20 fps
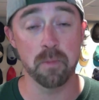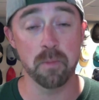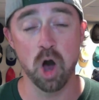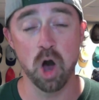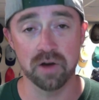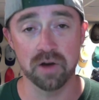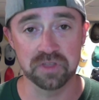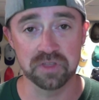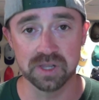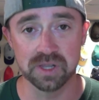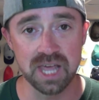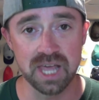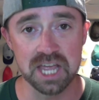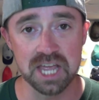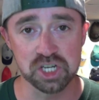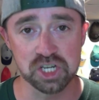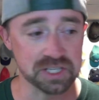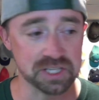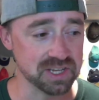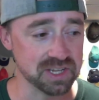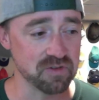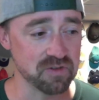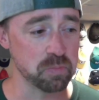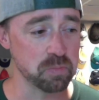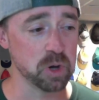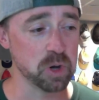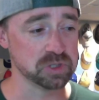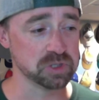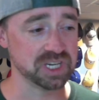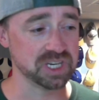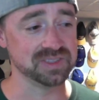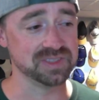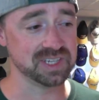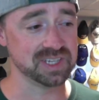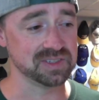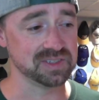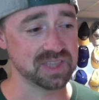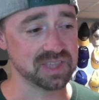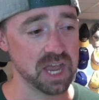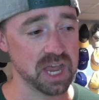off the ledge. He's even posted
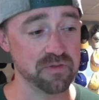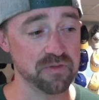since then,